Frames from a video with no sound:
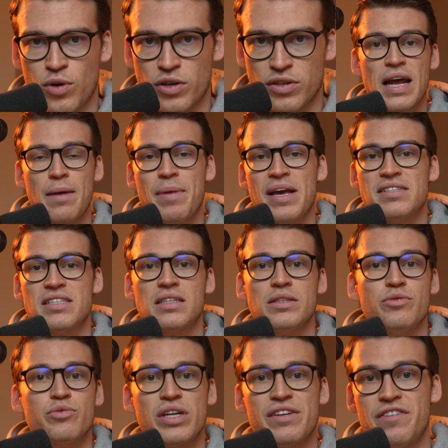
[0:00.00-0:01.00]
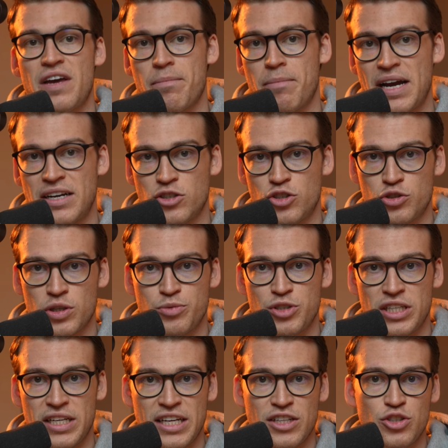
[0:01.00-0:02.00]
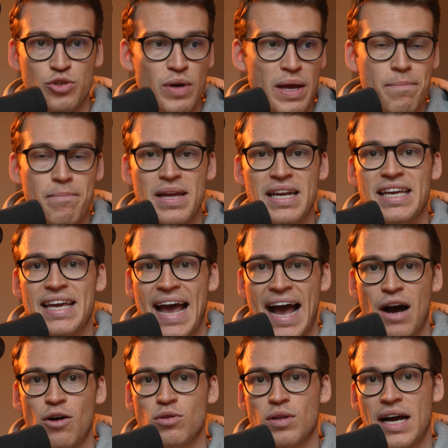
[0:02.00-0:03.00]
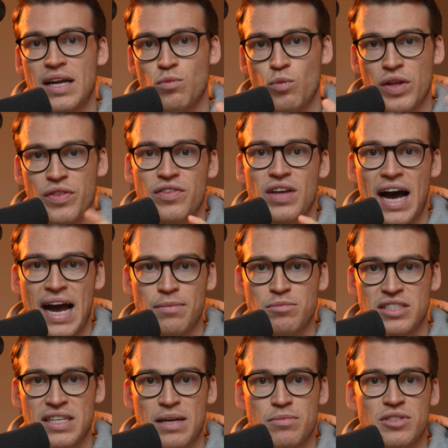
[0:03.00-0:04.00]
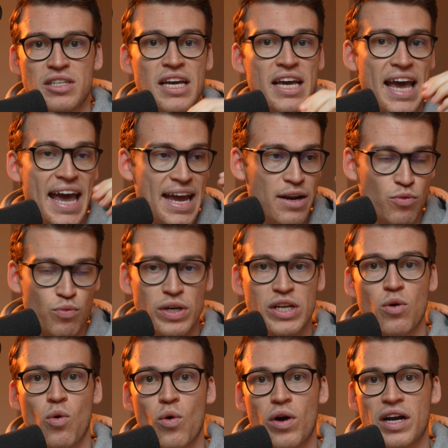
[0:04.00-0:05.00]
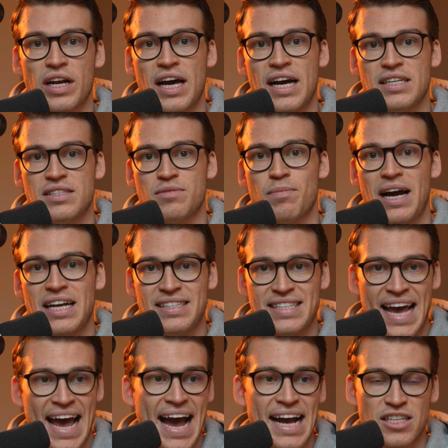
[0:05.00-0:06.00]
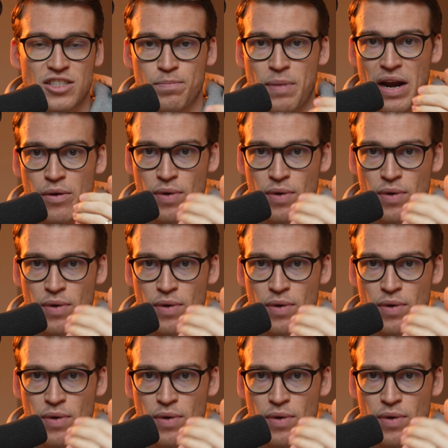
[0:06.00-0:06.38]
And then I basically revamped my description into a mini outline with timestamps and reorganized my tags by